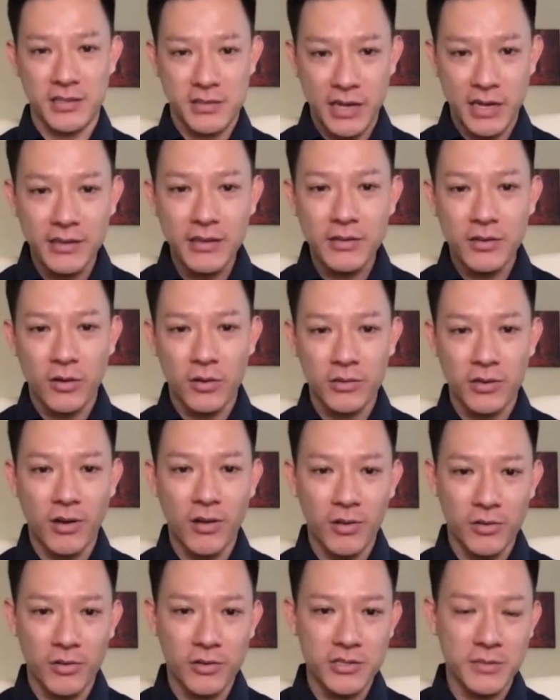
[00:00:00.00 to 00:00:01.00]
technical
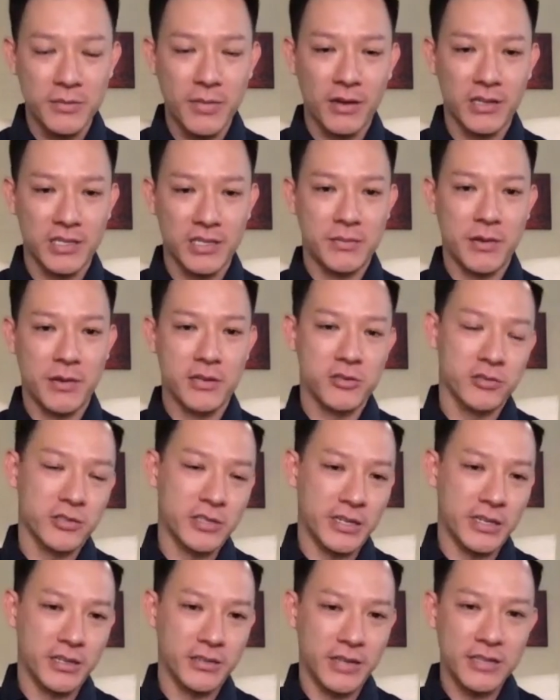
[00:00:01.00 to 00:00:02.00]
knowledge about the specialty,
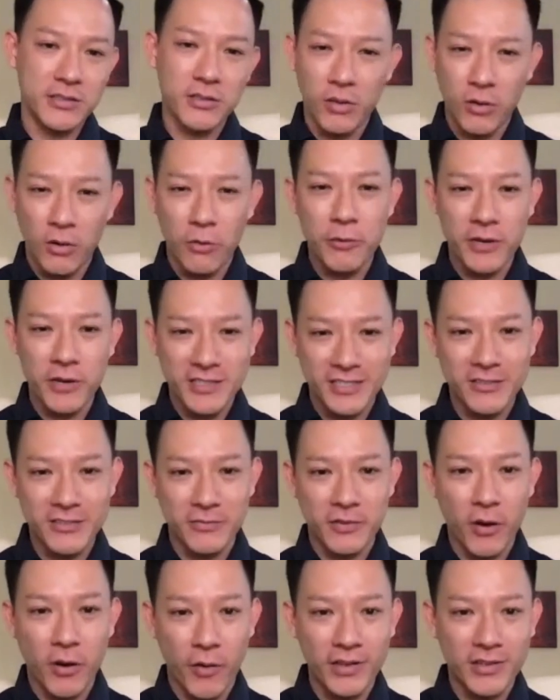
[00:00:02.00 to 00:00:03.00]
because that's the whole reason of
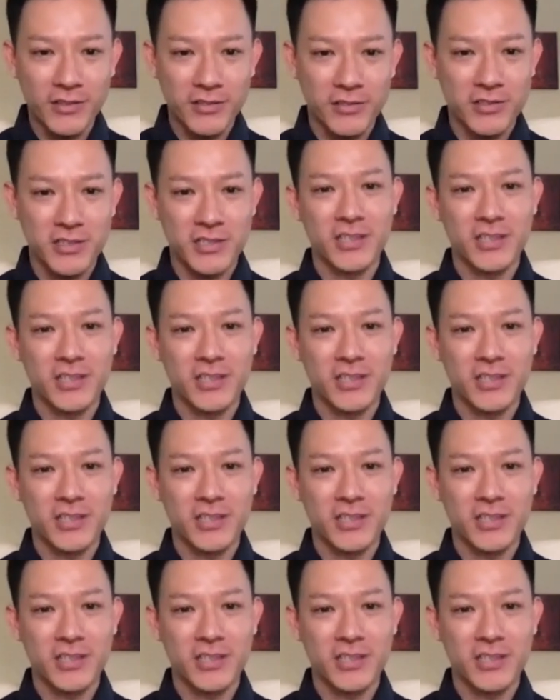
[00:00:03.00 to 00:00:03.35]
going to